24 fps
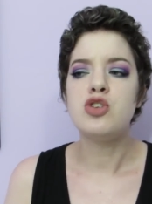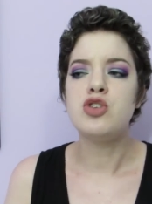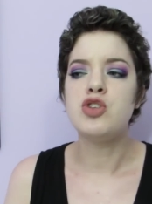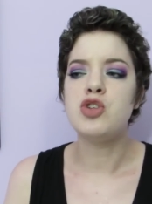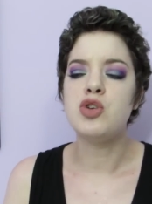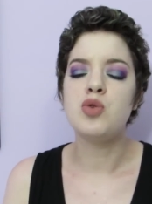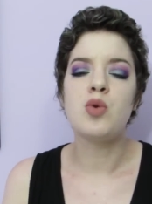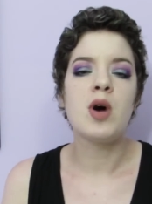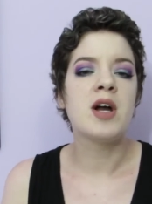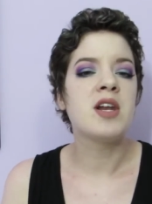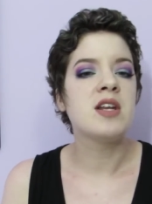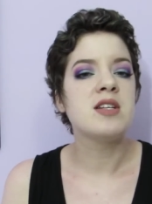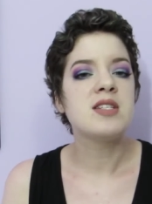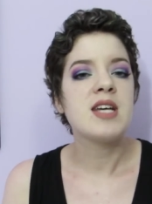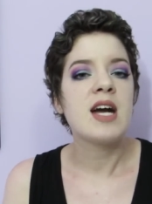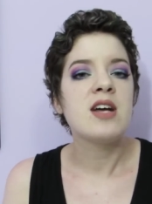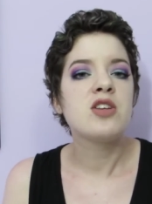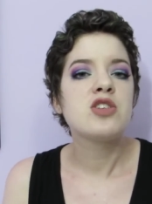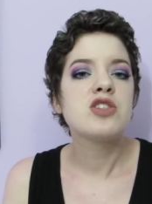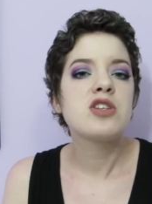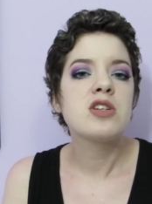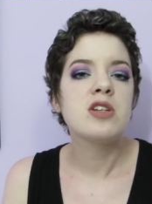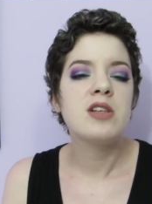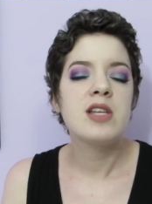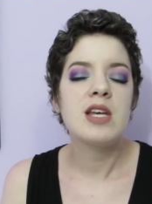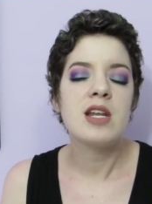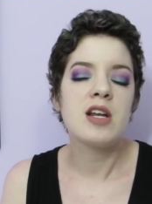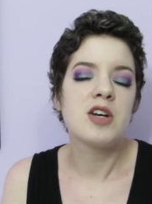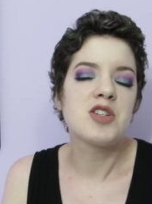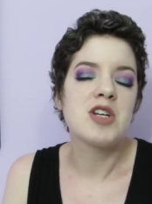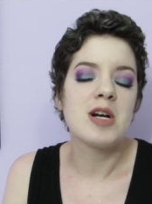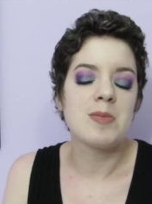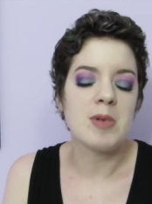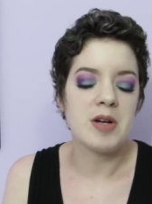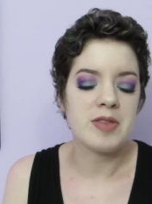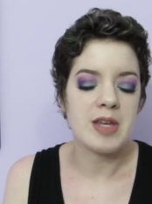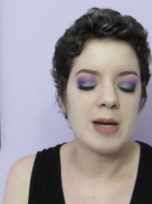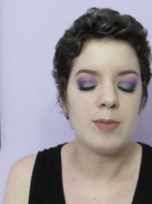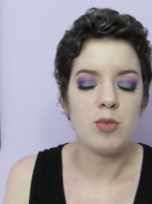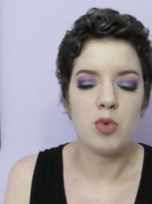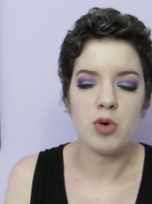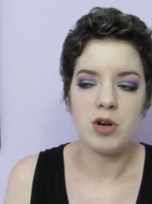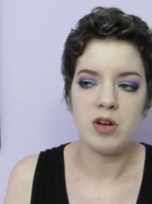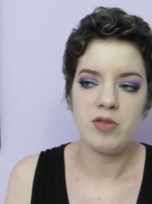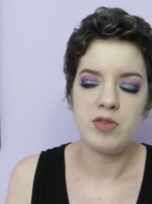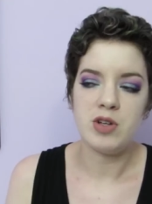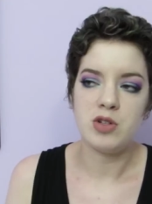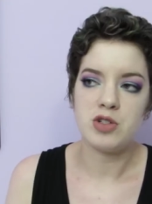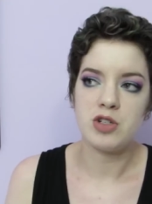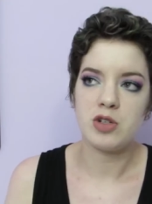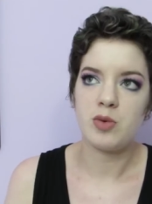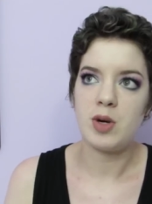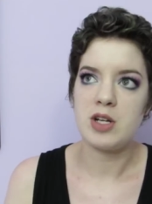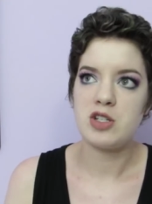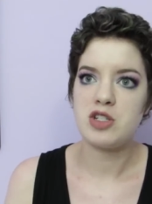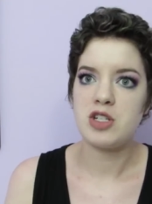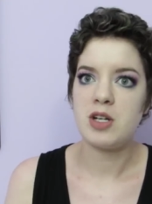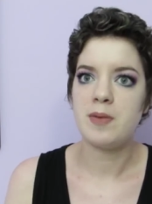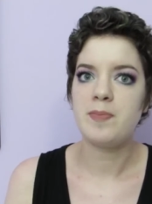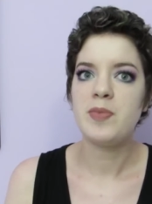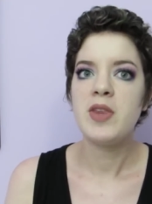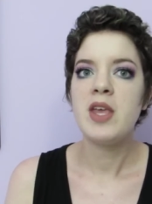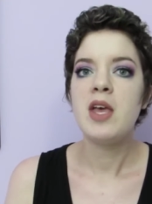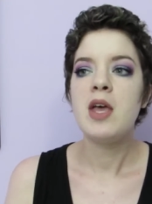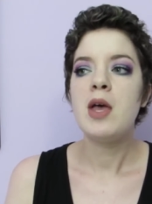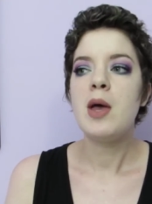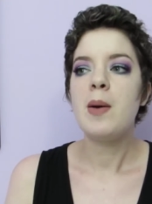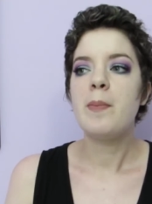do unintentionally, and I'll talk about that more in a future question.